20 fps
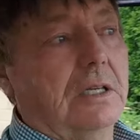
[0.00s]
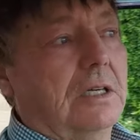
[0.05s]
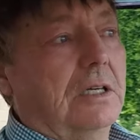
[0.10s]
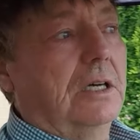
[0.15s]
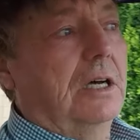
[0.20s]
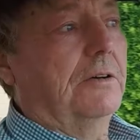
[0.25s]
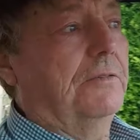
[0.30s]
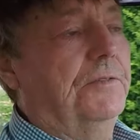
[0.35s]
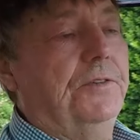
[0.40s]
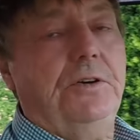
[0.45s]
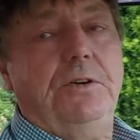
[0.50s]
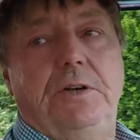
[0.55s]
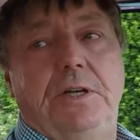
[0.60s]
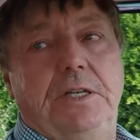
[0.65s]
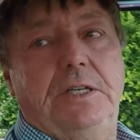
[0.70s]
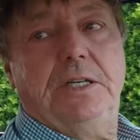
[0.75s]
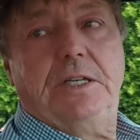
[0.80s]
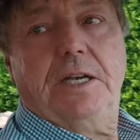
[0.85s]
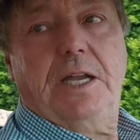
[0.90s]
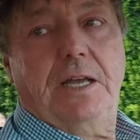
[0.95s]
a Fury
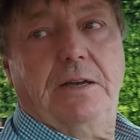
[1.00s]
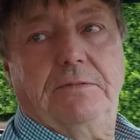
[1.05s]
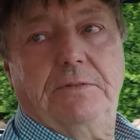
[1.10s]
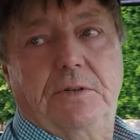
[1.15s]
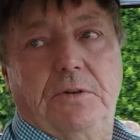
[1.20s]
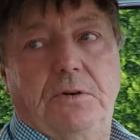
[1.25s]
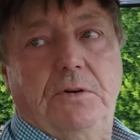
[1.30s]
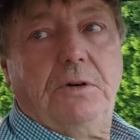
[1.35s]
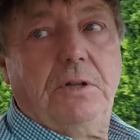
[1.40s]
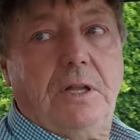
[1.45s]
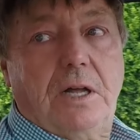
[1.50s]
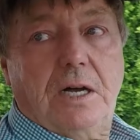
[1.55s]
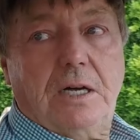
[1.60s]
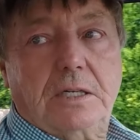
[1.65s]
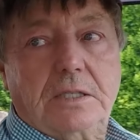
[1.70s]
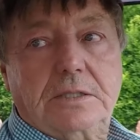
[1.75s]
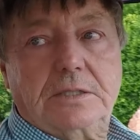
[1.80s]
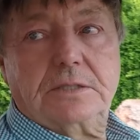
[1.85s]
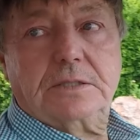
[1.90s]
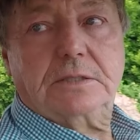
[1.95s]
didn't have door
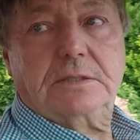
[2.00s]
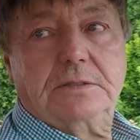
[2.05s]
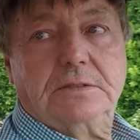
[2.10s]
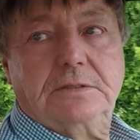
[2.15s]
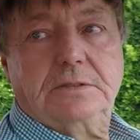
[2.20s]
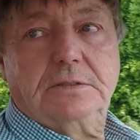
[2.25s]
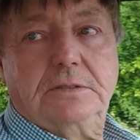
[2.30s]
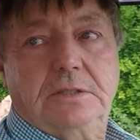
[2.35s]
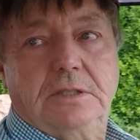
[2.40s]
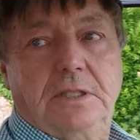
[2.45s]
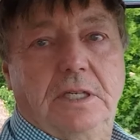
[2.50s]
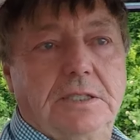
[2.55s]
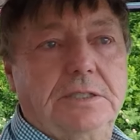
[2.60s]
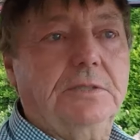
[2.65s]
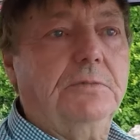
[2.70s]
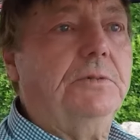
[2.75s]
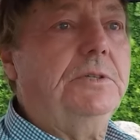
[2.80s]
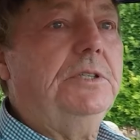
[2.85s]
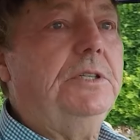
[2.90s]
locks." I said, "What are you